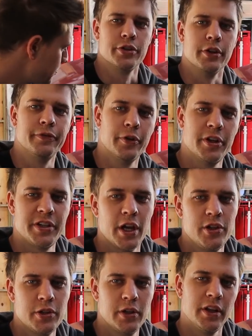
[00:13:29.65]
So for this
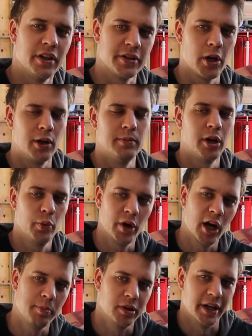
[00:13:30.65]
engine and this combo, we
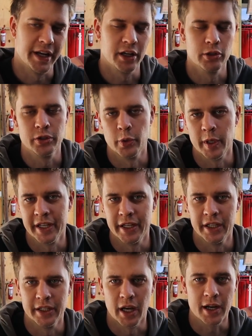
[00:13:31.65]
are planning on doing it
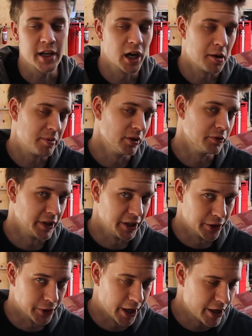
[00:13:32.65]
in a couple of
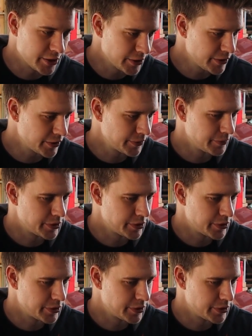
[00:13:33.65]
iterations.